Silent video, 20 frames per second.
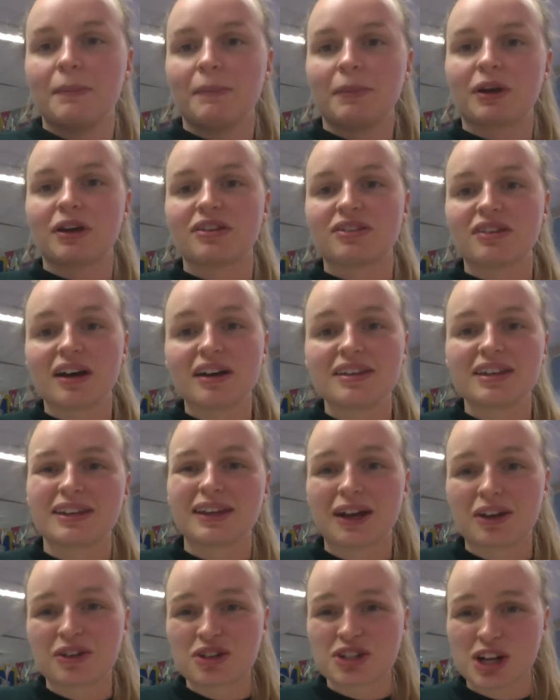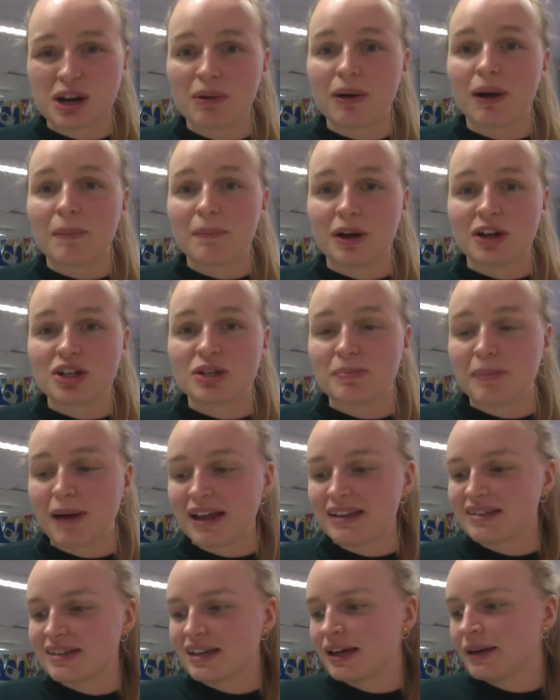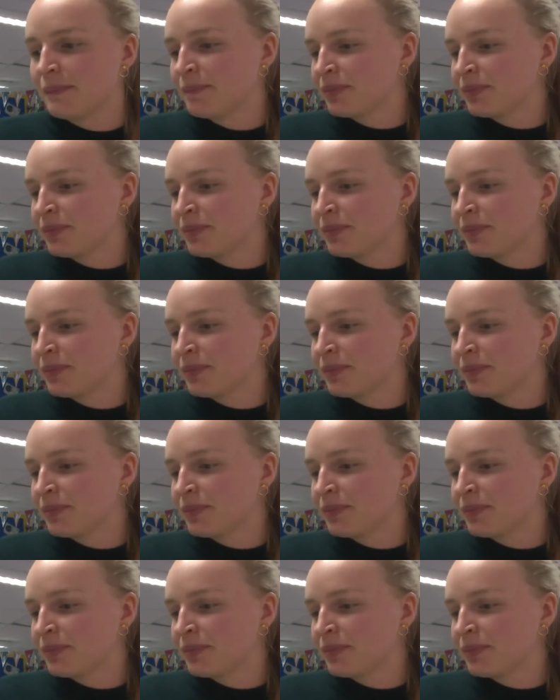because I think that'll show up much better.